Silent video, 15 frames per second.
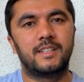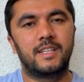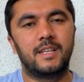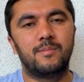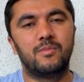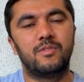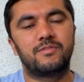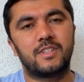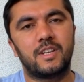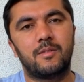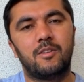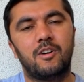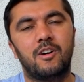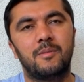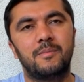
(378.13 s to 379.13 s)
They moved our
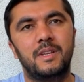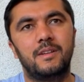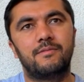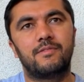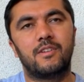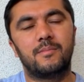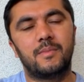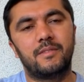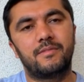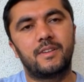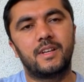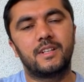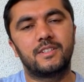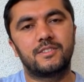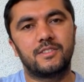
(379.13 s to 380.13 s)
army from
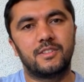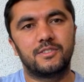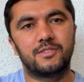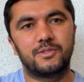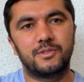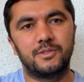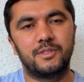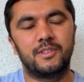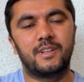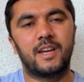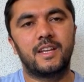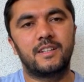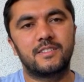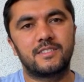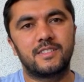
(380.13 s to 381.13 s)
Afghanistan to
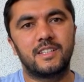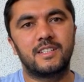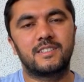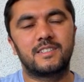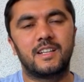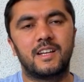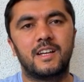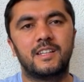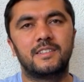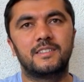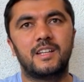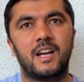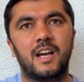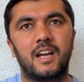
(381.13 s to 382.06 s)
United States, and